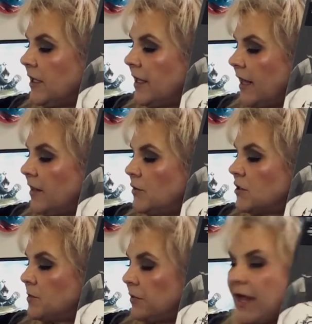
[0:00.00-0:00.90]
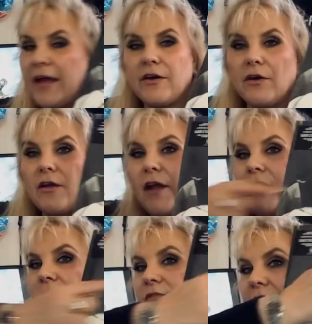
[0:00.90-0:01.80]
yellow splatter, kind
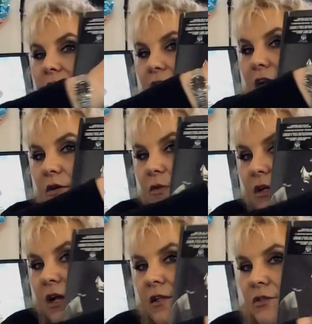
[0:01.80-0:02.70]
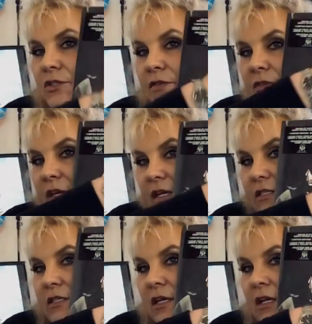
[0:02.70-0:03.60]
of like, you know, the colors of
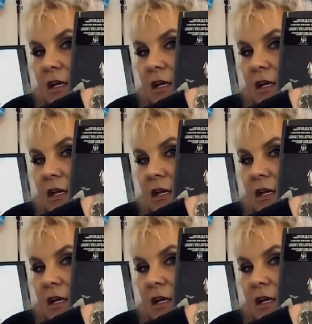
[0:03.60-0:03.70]
this,